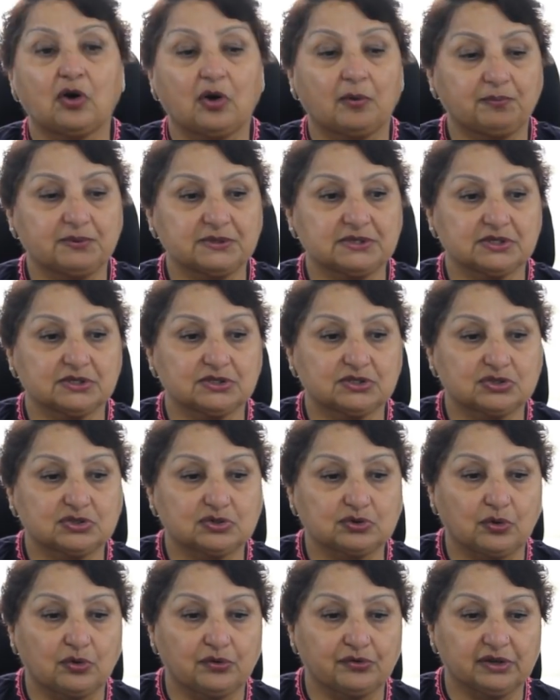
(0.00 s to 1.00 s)
opposite
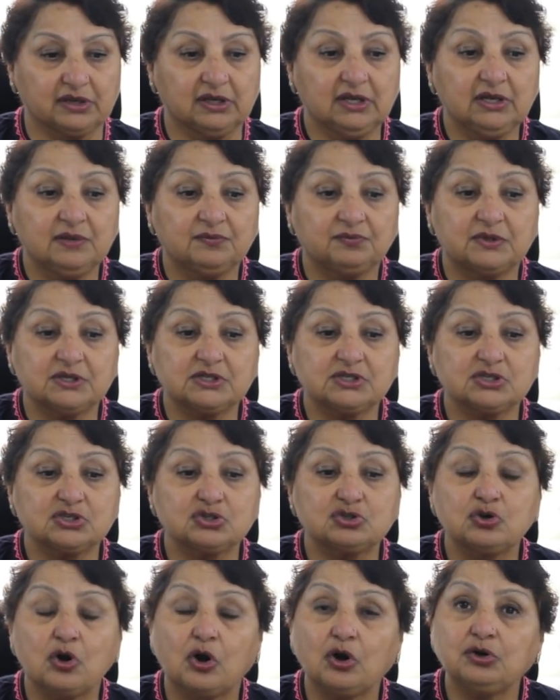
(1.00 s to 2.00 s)
story. This
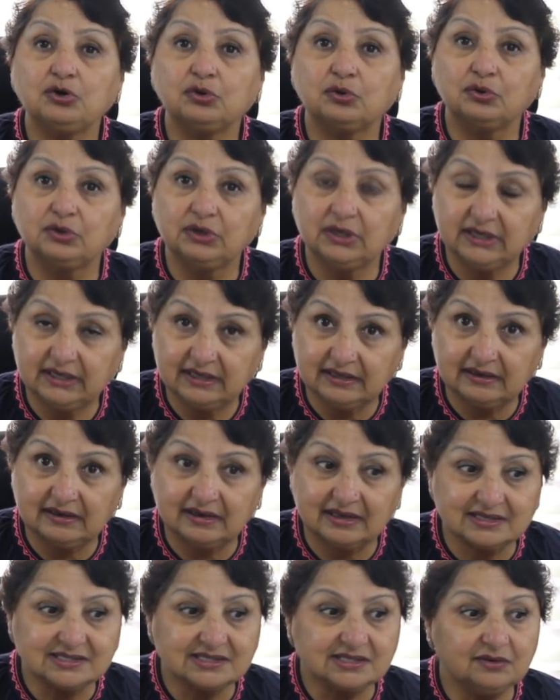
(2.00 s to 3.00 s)
is not only a
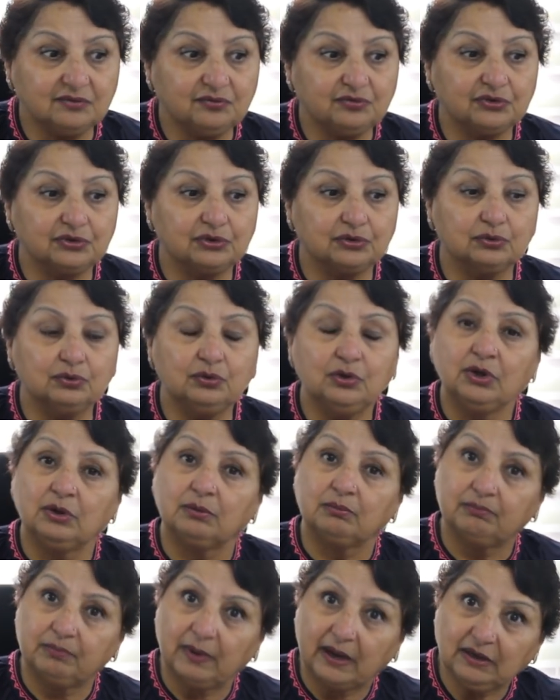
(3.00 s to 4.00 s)
lesson for you,
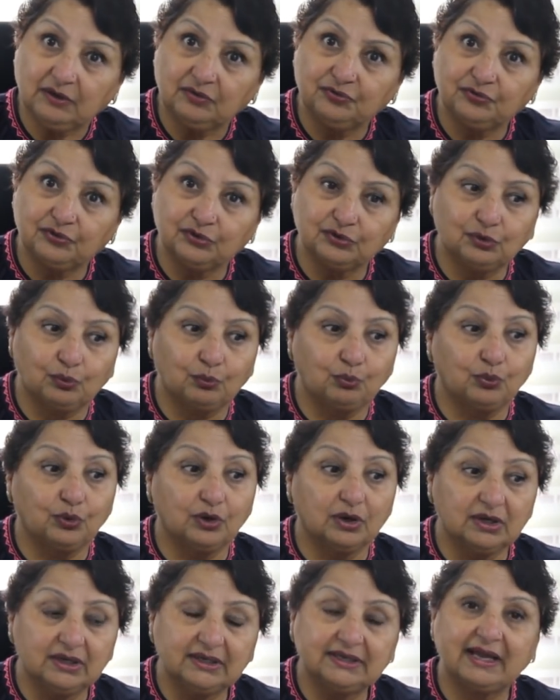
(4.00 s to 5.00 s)
but for the
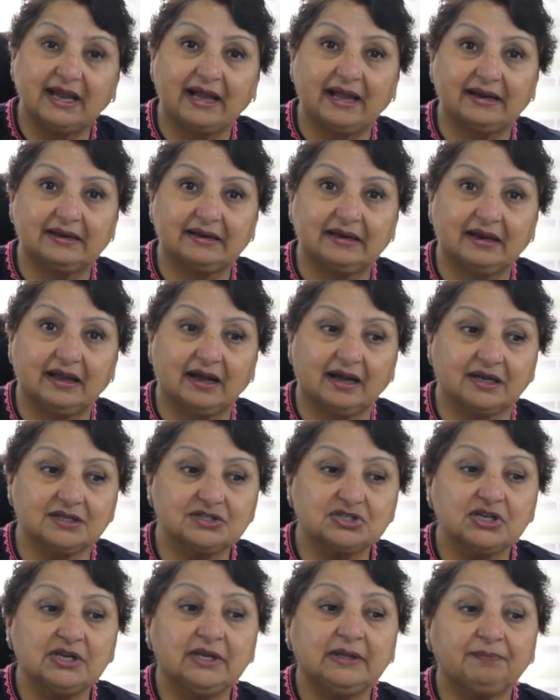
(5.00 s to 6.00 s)
world at
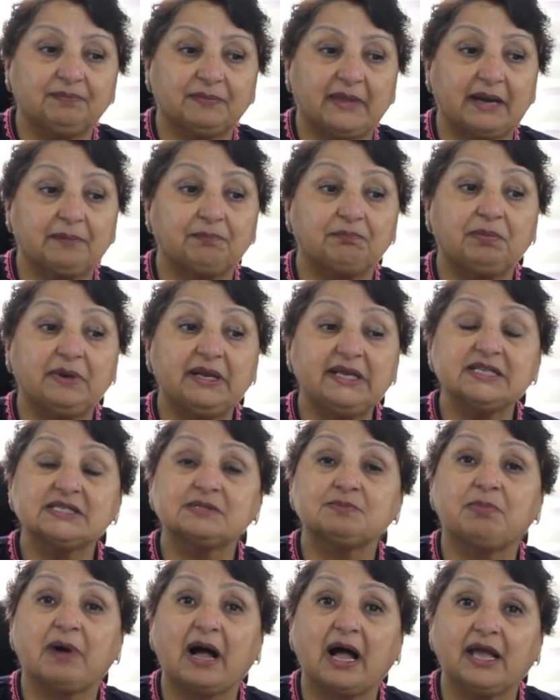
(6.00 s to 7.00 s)
large, that
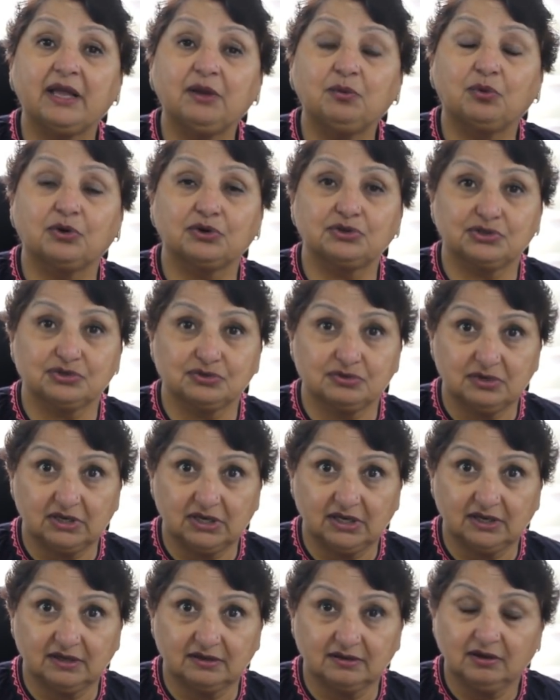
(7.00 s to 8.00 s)
please buy what you
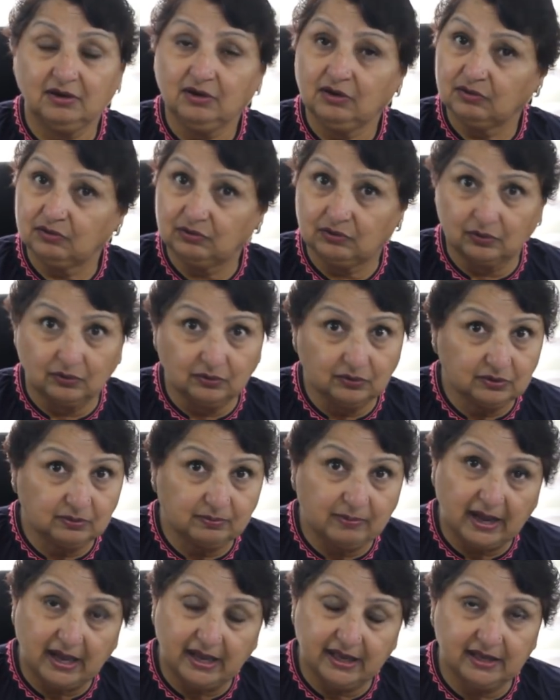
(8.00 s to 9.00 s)
need.
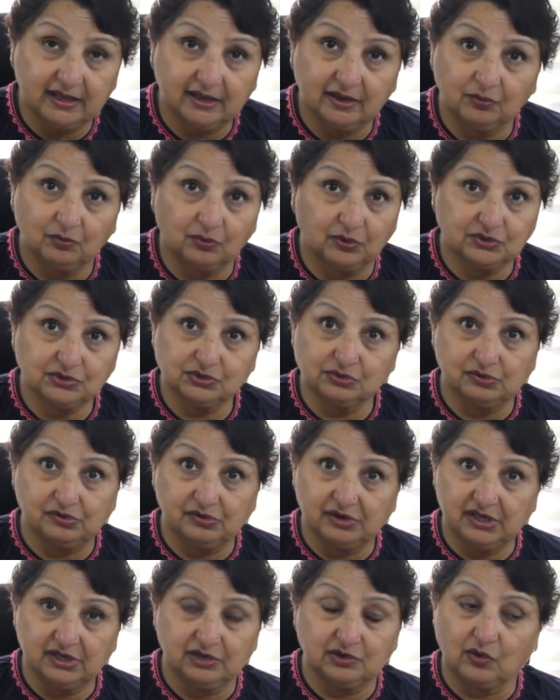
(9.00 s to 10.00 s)
Don't buy what you
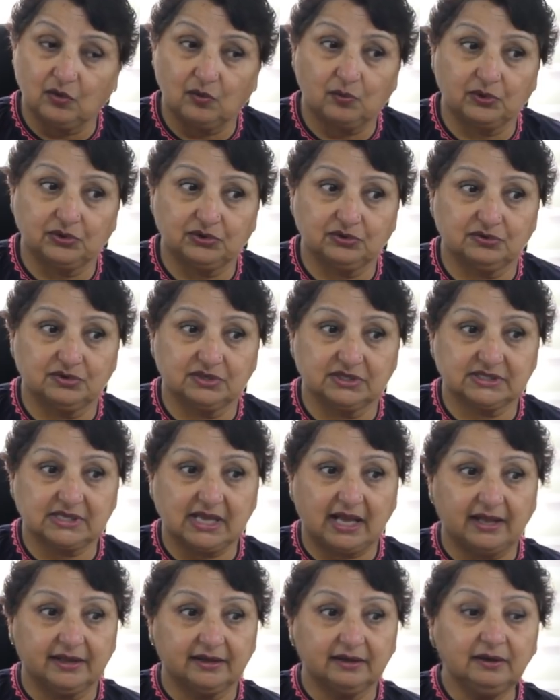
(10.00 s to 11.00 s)
greed or what you
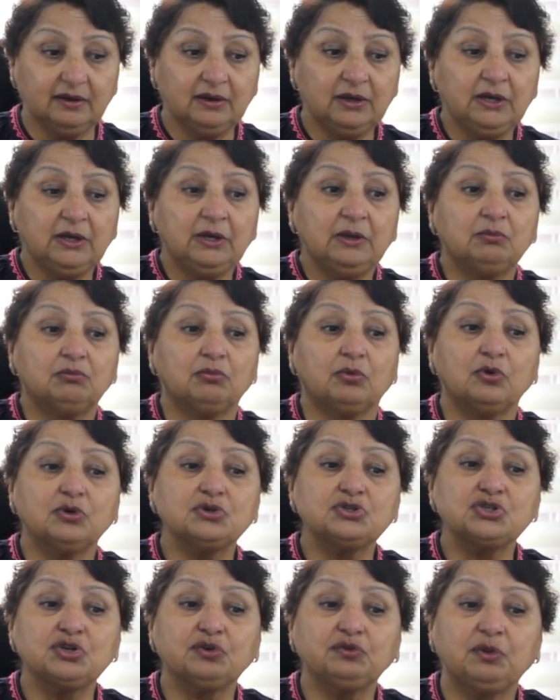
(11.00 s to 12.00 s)
desire.
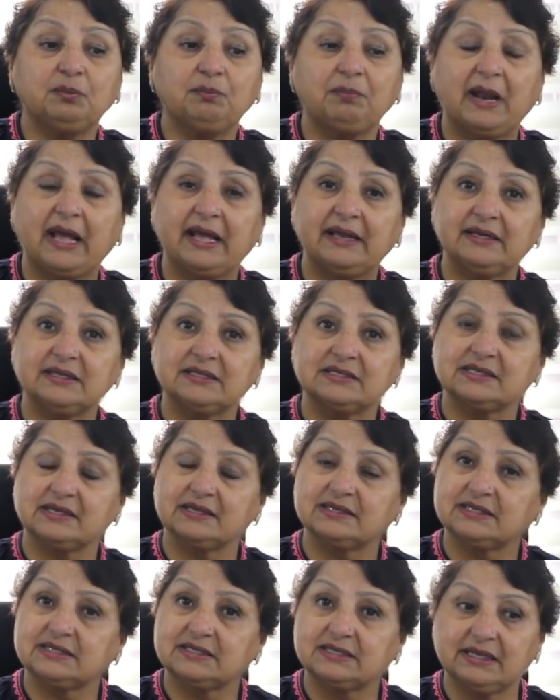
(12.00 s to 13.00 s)
Most of the planets
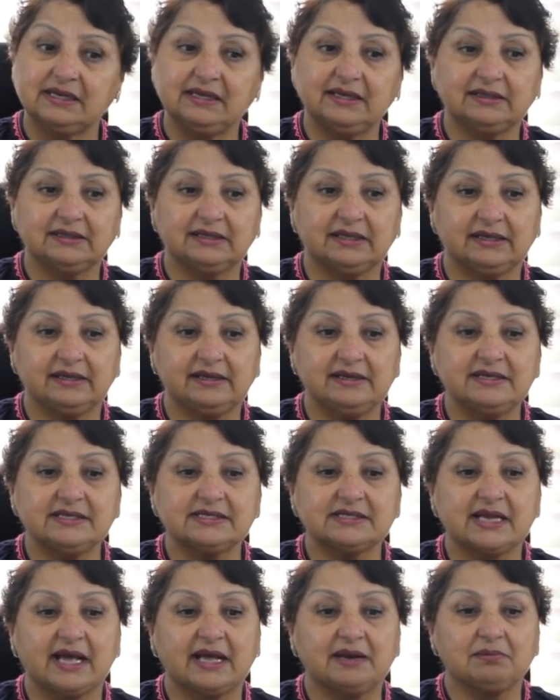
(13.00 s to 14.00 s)
are still in the
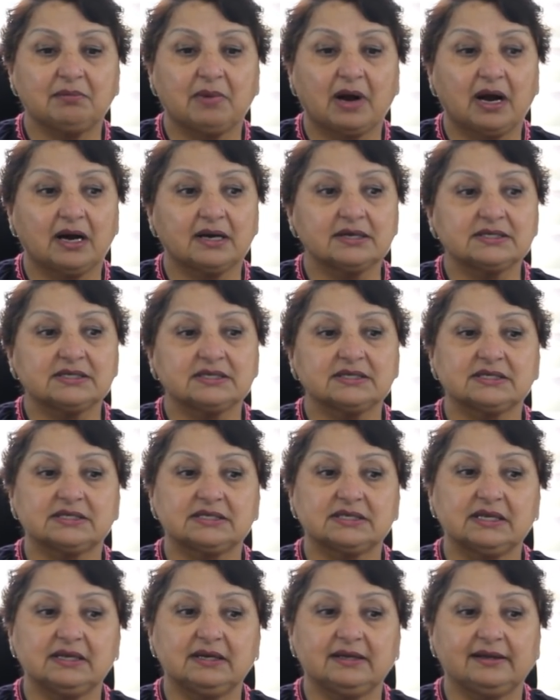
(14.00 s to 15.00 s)
east and Mars is
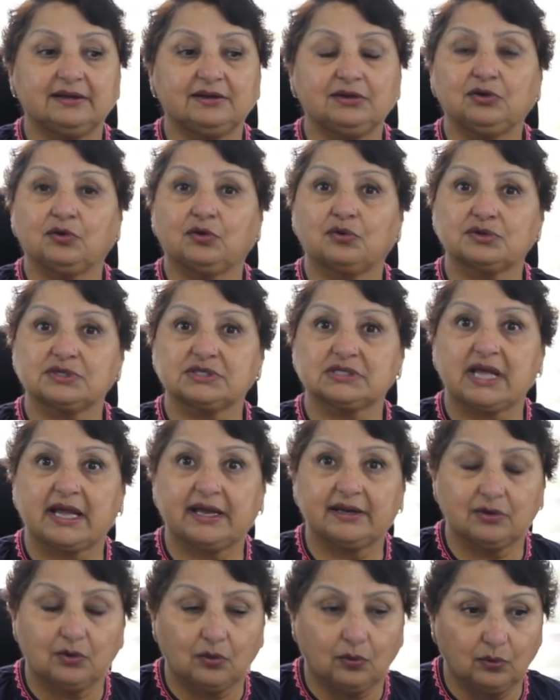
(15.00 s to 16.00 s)
still in your
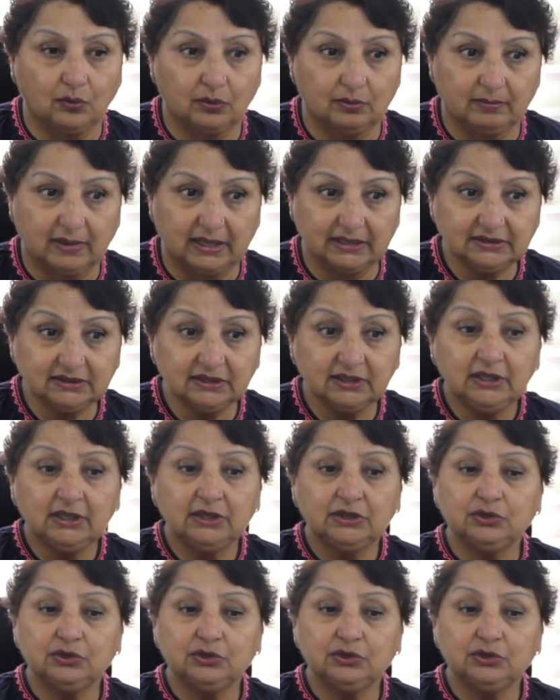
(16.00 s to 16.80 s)
sign all month.